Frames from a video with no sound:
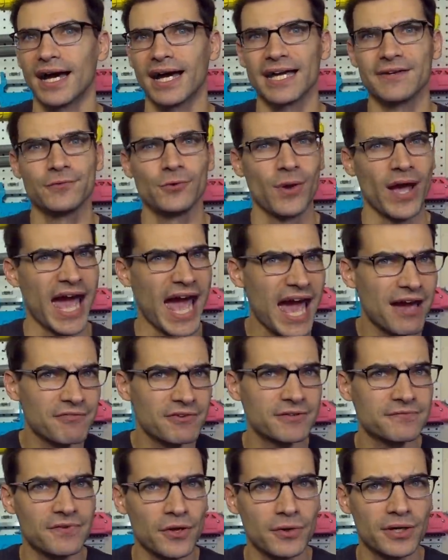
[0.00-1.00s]
If you
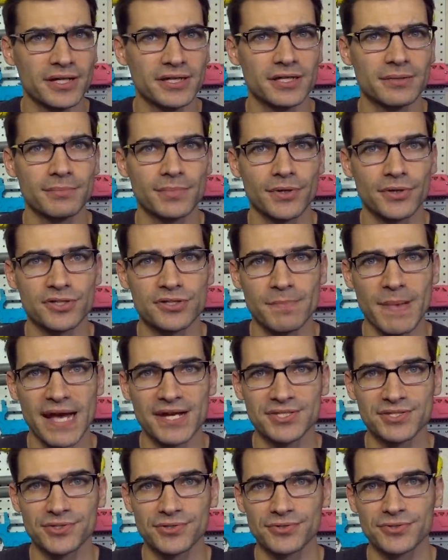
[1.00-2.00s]
haven't voted in the Merge
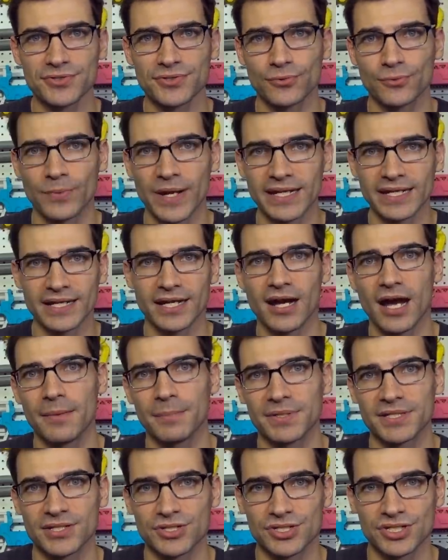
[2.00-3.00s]
Masters Reddit
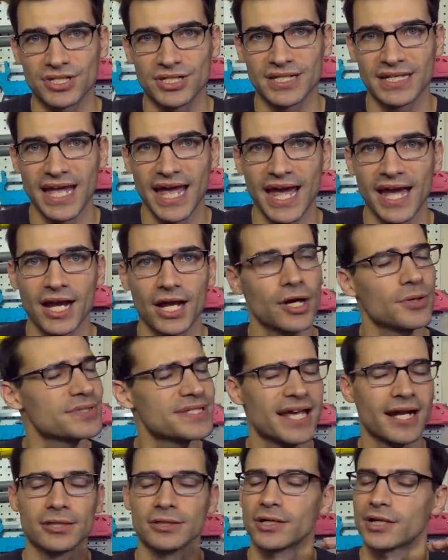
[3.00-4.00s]
competition yet, go
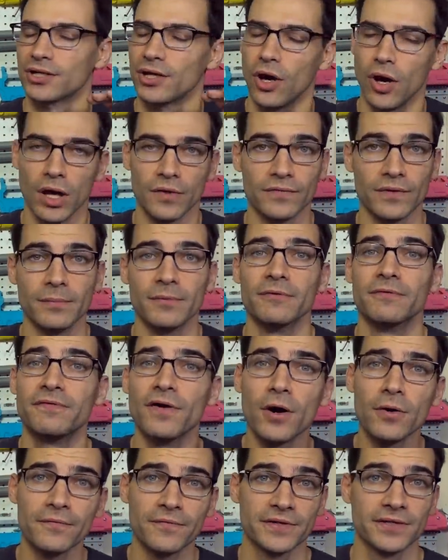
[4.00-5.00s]
take a look at all of them.
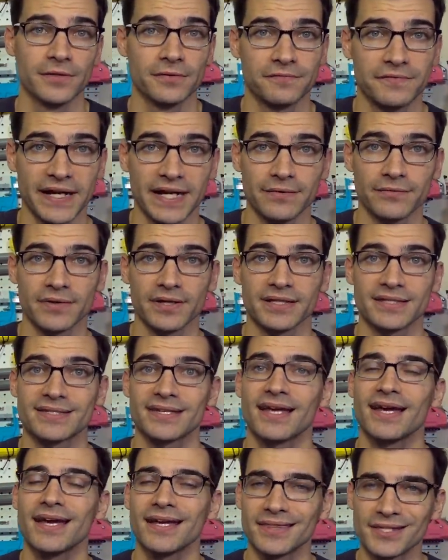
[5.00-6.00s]
Vote for your
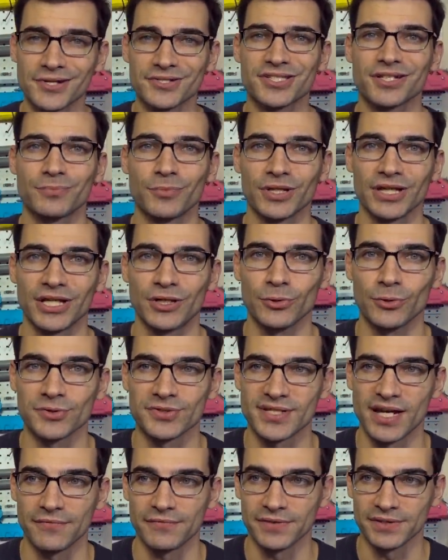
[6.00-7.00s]
favorites. There's some really cool
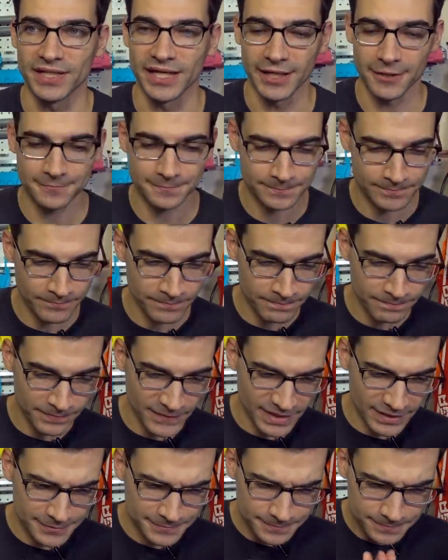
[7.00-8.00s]
stuff in there.
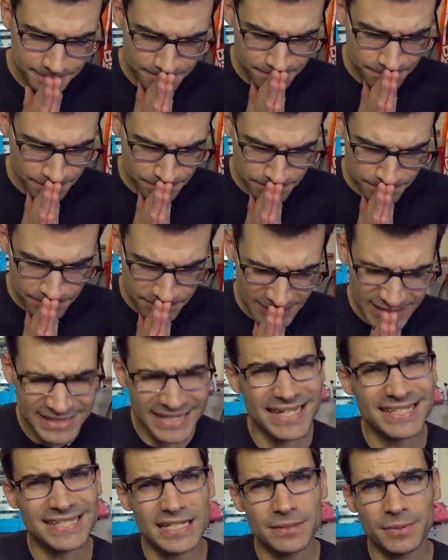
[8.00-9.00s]

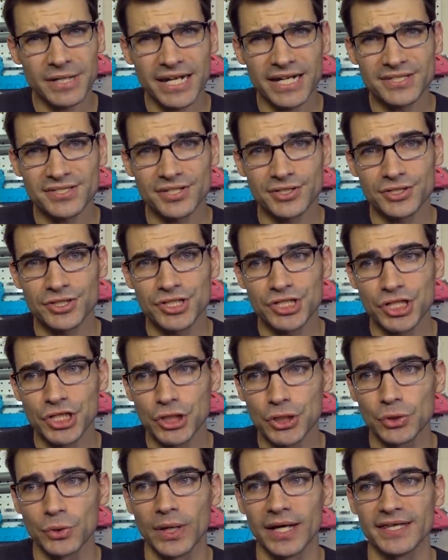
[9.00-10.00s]
That's going to bring us
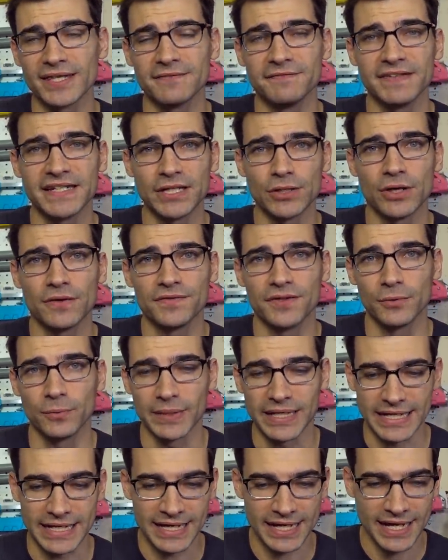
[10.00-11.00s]
to the video of the
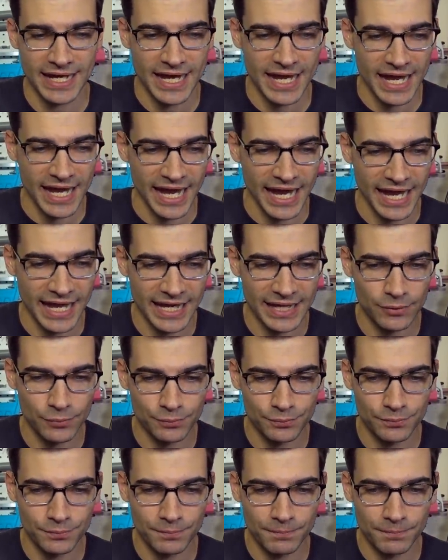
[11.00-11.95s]
week. And